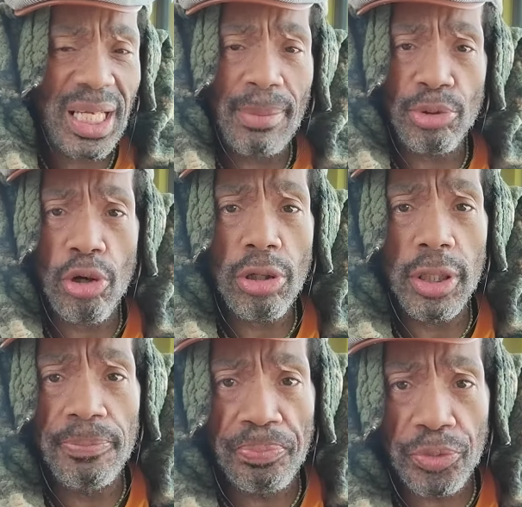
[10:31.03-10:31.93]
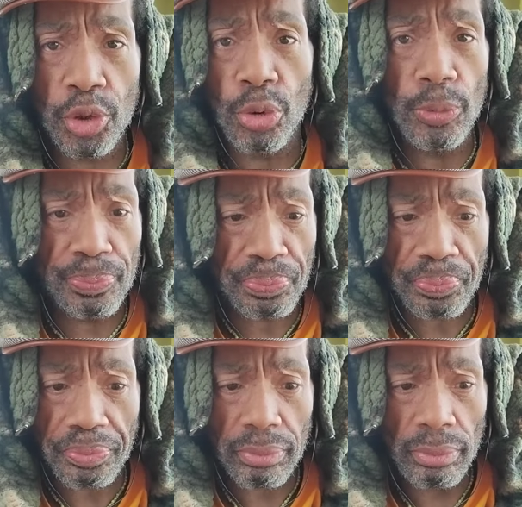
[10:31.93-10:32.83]
And I'm talking to
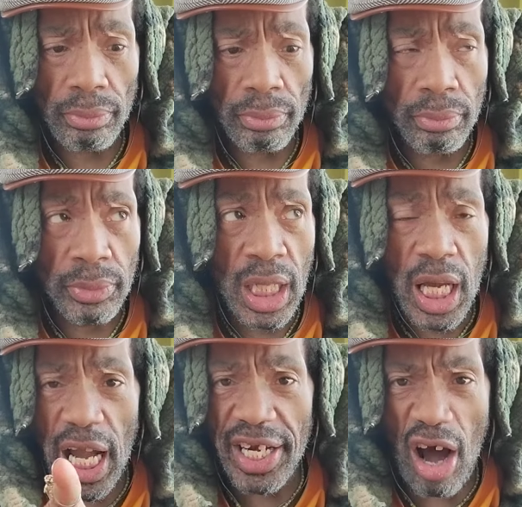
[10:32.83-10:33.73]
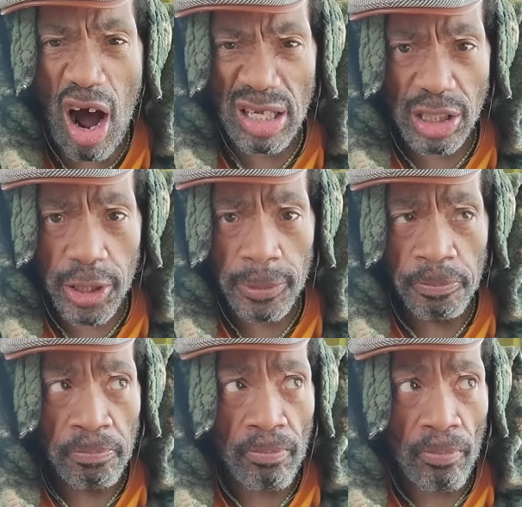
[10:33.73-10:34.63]
an aunt
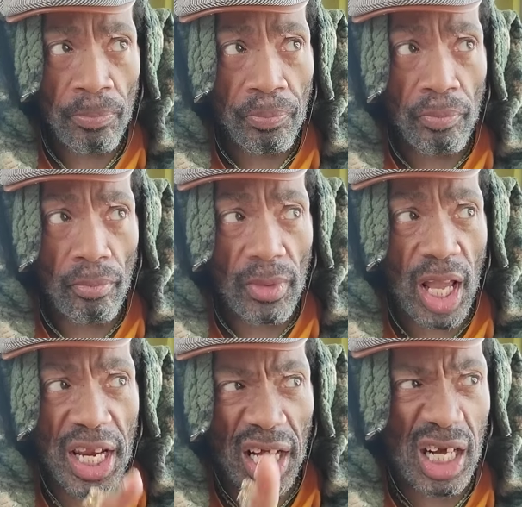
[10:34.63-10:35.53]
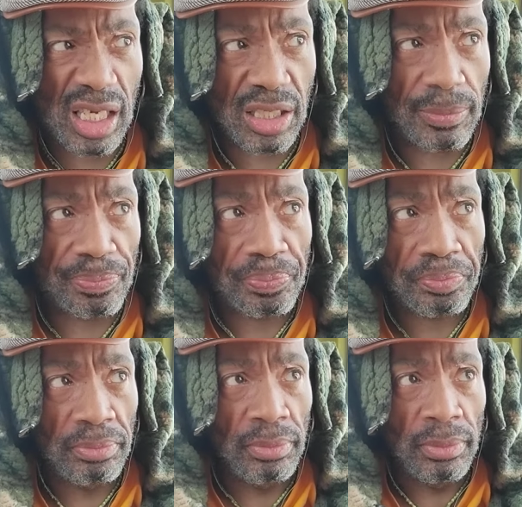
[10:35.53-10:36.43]
and a cousin,
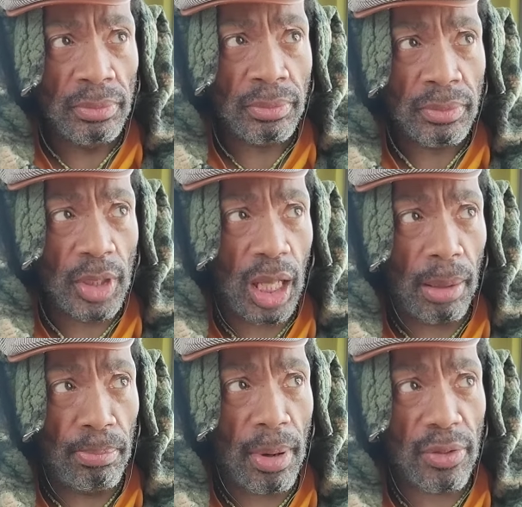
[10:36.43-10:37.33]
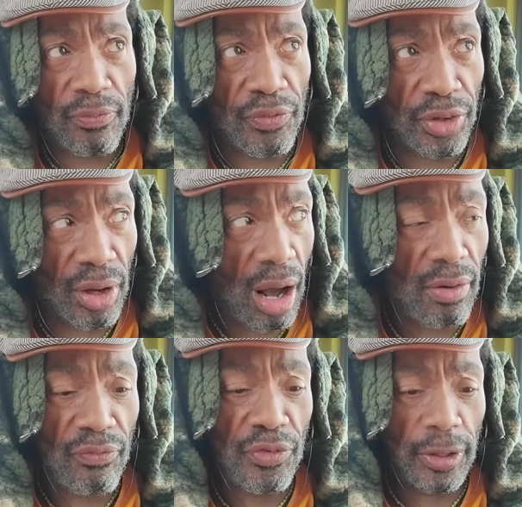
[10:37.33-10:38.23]
a mother figure,
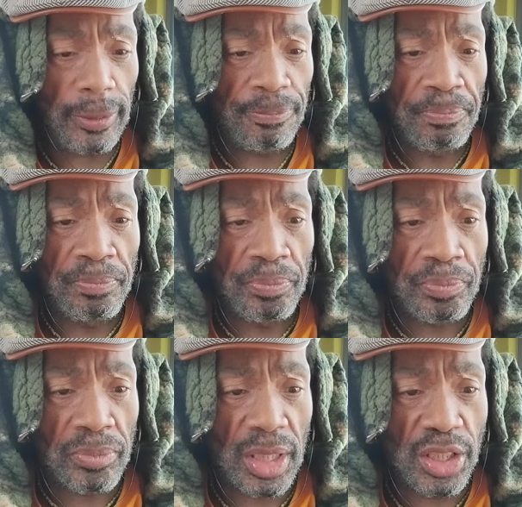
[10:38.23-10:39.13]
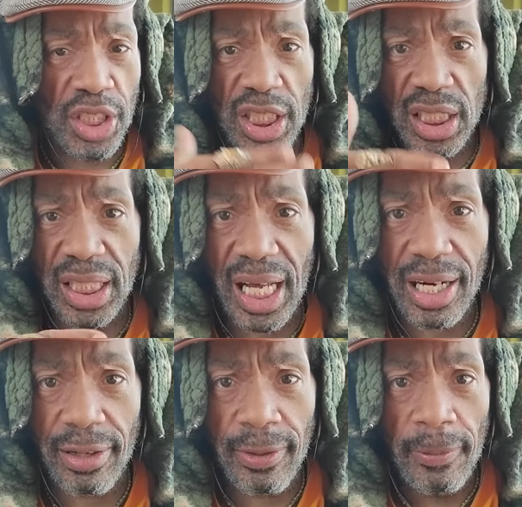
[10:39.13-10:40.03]
aunt figure. She does a lot
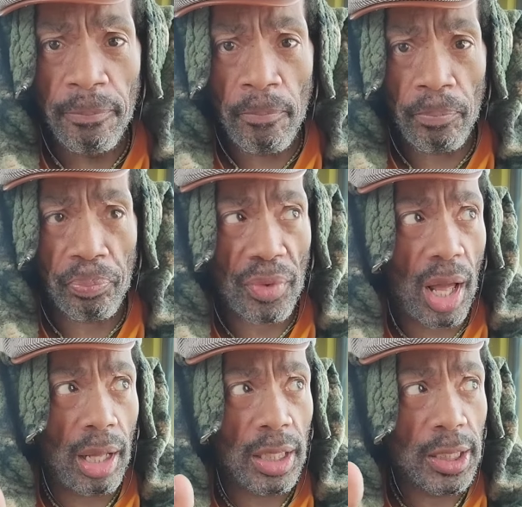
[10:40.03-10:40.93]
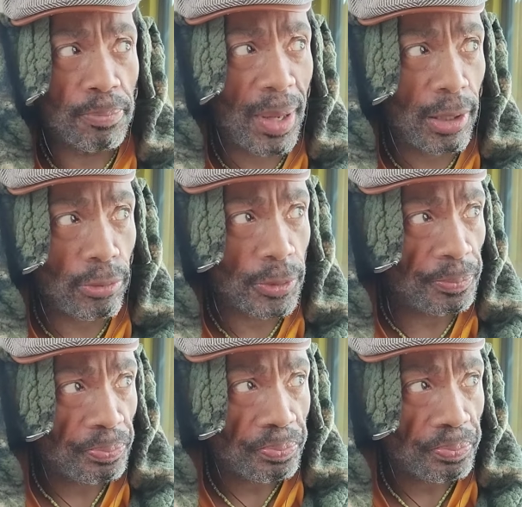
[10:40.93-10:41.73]
of spells.